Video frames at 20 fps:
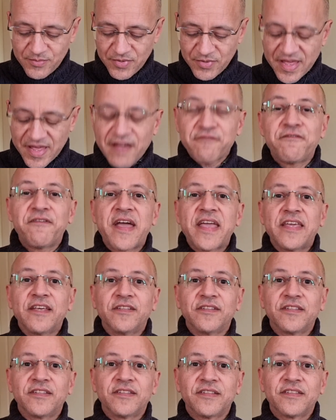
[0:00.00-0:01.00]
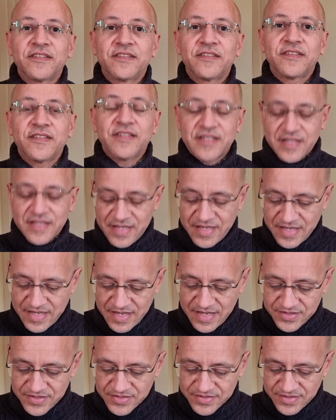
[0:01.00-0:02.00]
But that veil
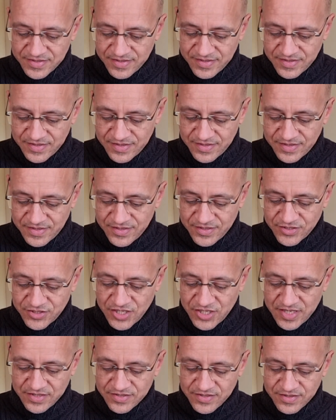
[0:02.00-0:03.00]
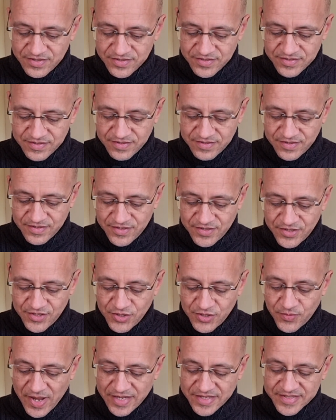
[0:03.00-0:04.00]
is Jesus,
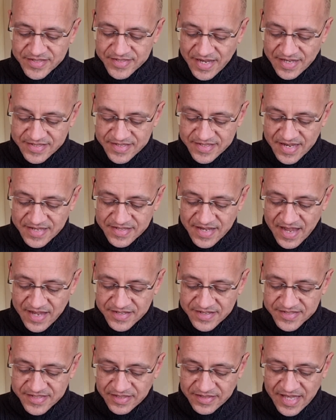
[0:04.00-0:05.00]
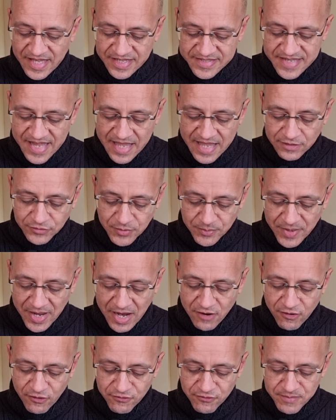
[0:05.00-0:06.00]
who, as he says, I still exhaled the
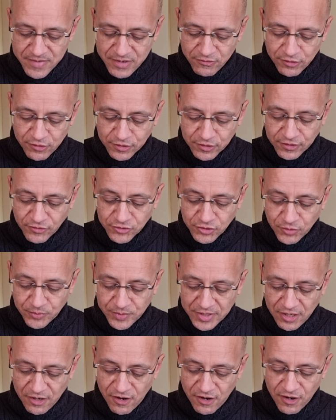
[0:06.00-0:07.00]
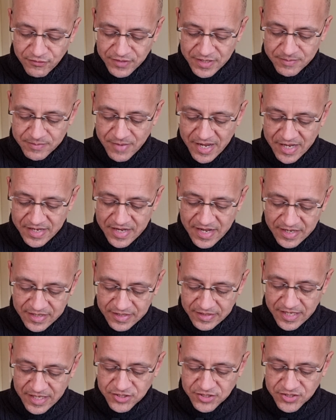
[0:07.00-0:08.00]
power of miracle on your behalf in my
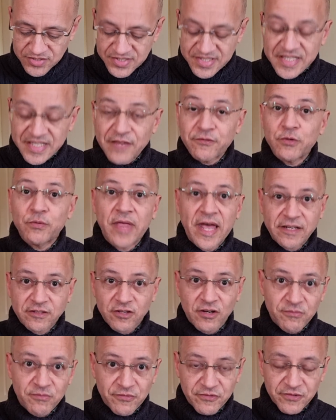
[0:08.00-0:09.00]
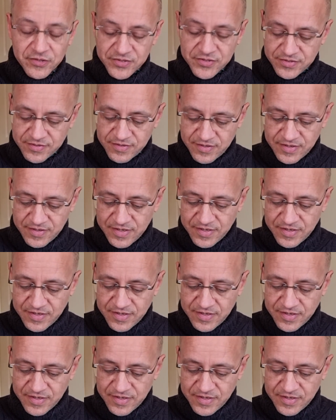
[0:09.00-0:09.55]
annihilation to give you that comfort.